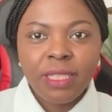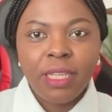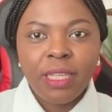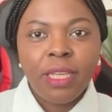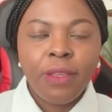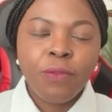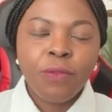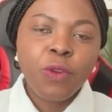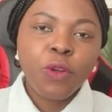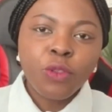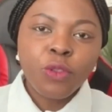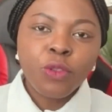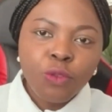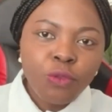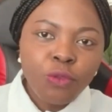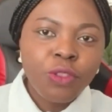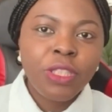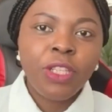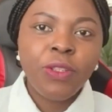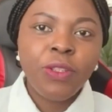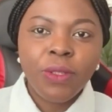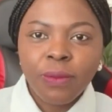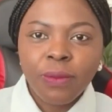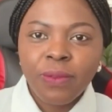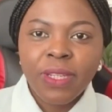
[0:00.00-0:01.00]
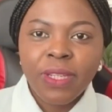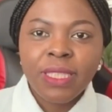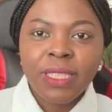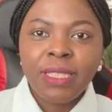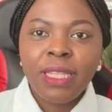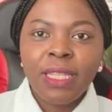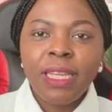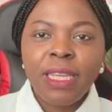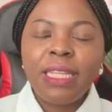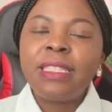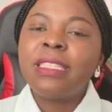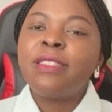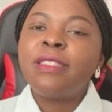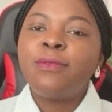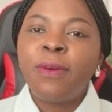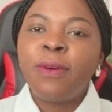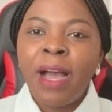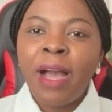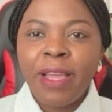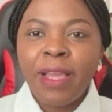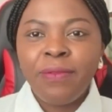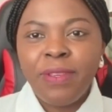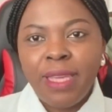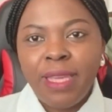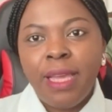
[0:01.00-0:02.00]
If you go to the university, it is
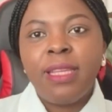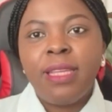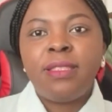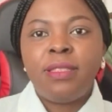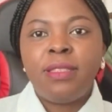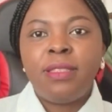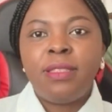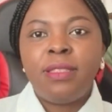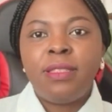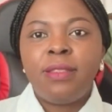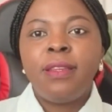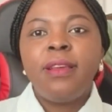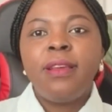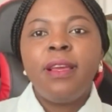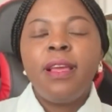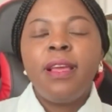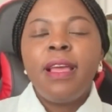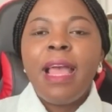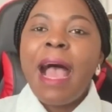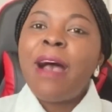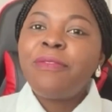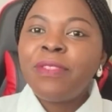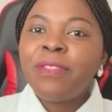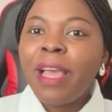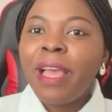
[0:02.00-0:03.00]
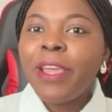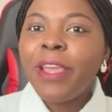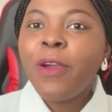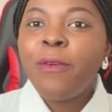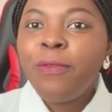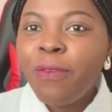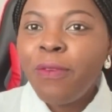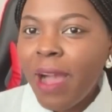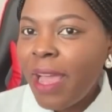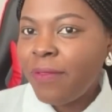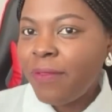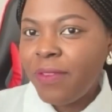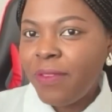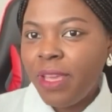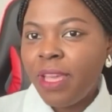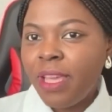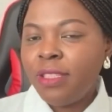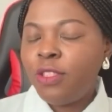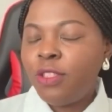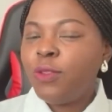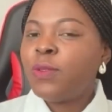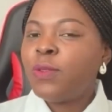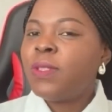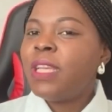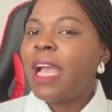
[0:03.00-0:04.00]
5 years. After your 5 years, you
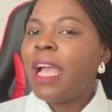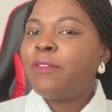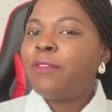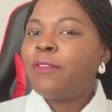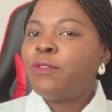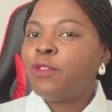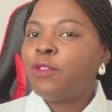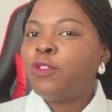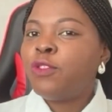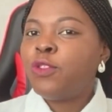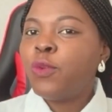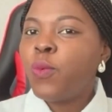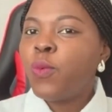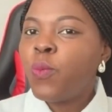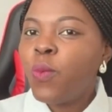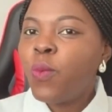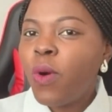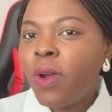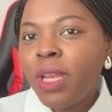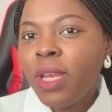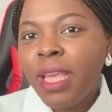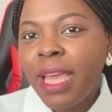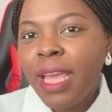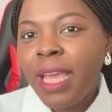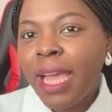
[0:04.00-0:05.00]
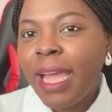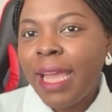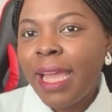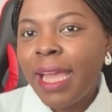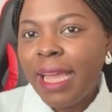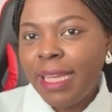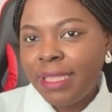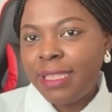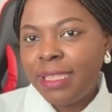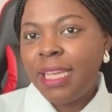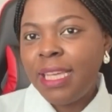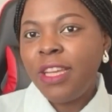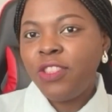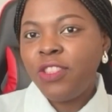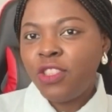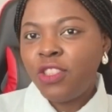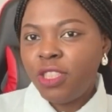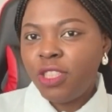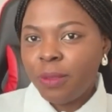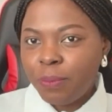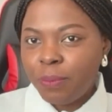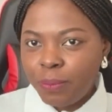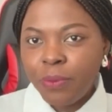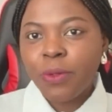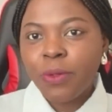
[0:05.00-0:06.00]
still have to do 1 year
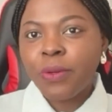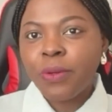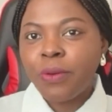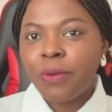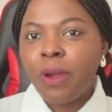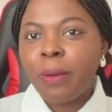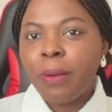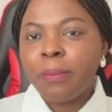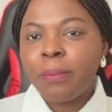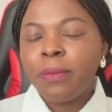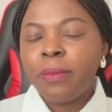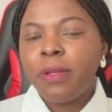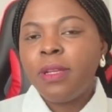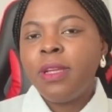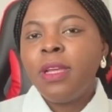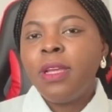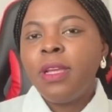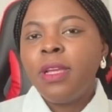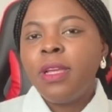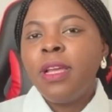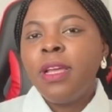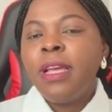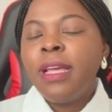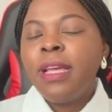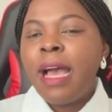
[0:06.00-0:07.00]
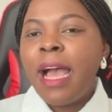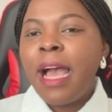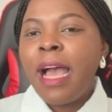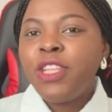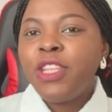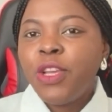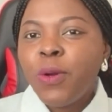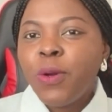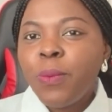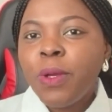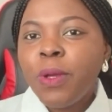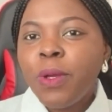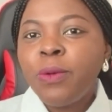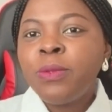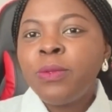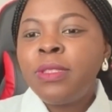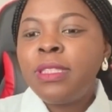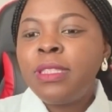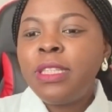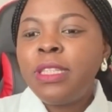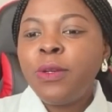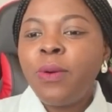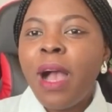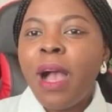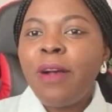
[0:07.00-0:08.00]
internship program. And you will
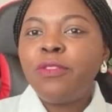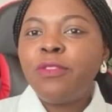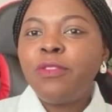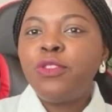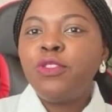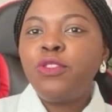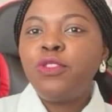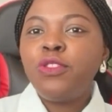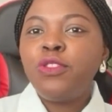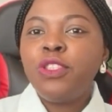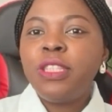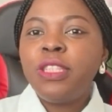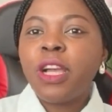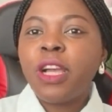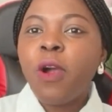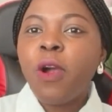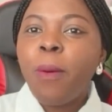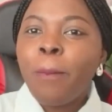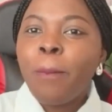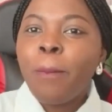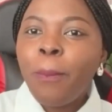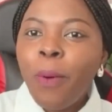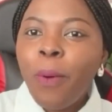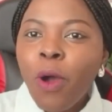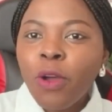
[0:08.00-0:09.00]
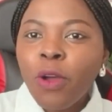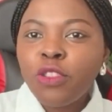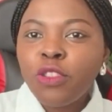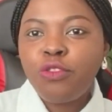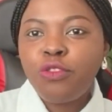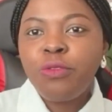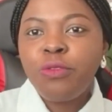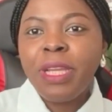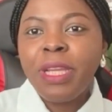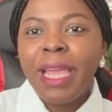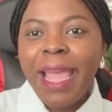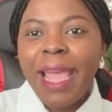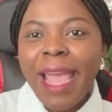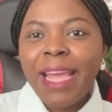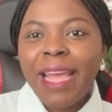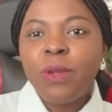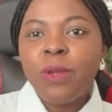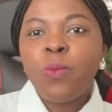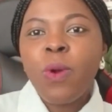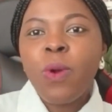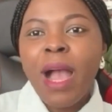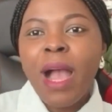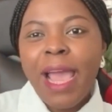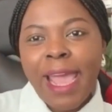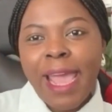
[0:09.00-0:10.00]
still have to do the compulsory
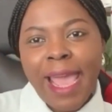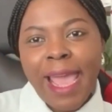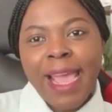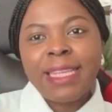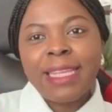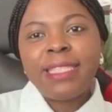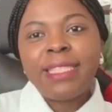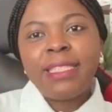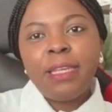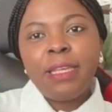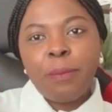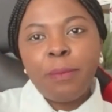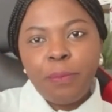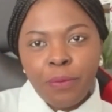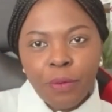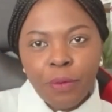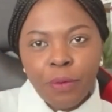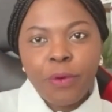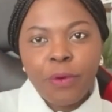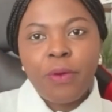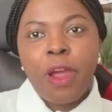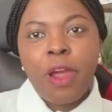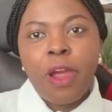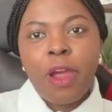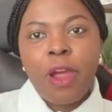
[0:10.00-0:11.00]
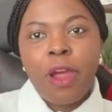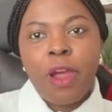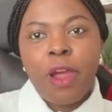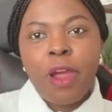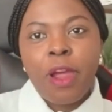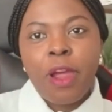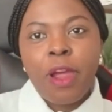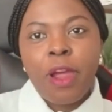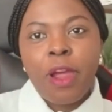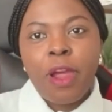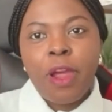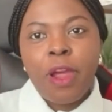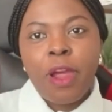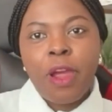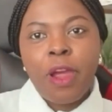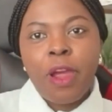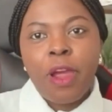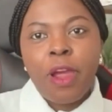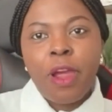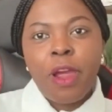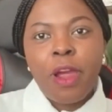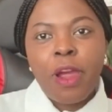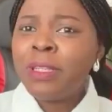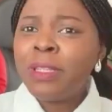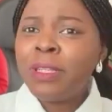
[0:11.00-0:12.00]
NYSC program. So that is
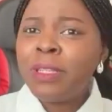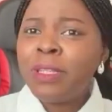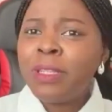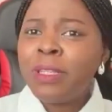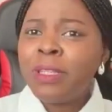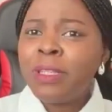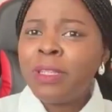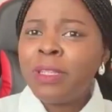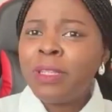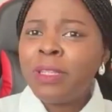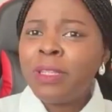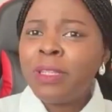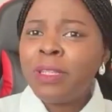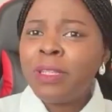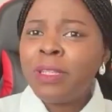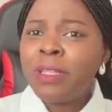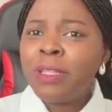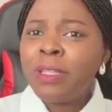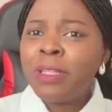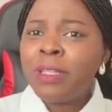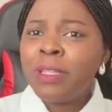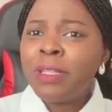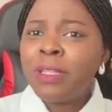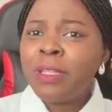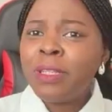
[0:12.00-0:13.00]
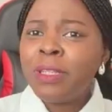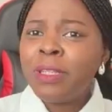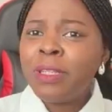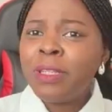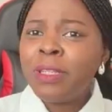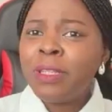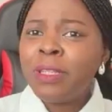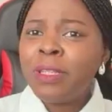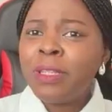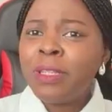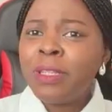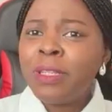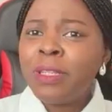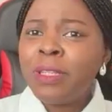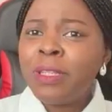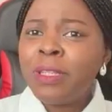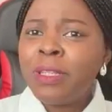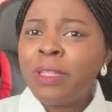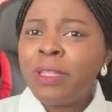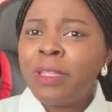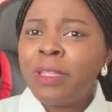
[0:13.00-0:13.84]
actually 7 years of your life.